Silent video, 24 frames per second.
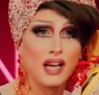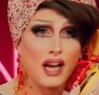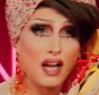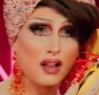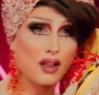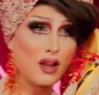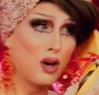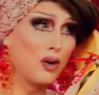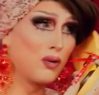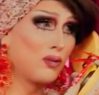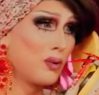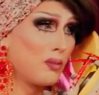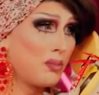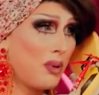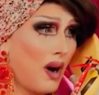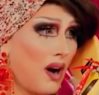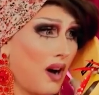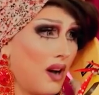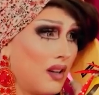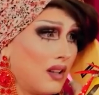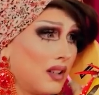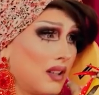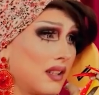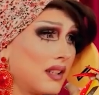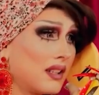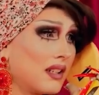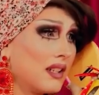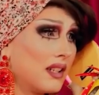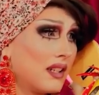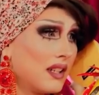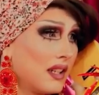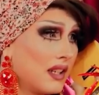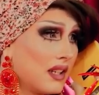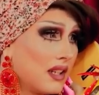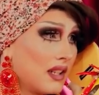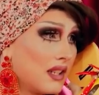Hello,
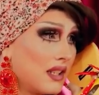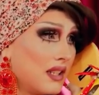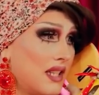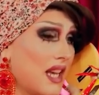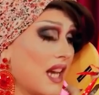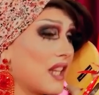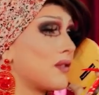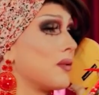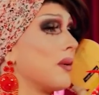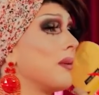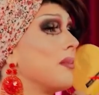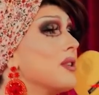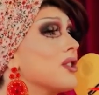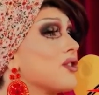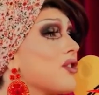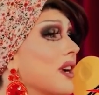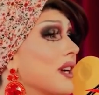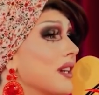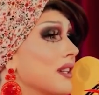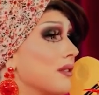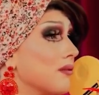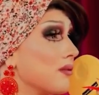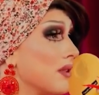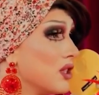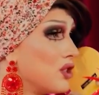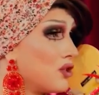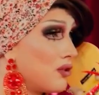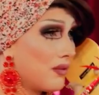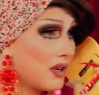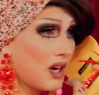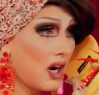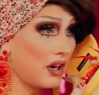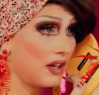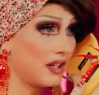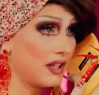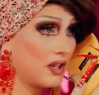RuPaul? Yes, we've been trying to reach
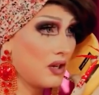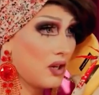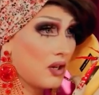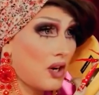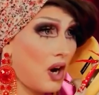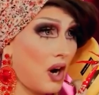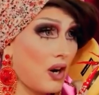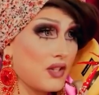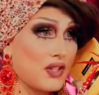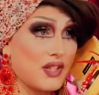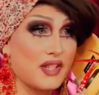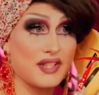you regarding your car's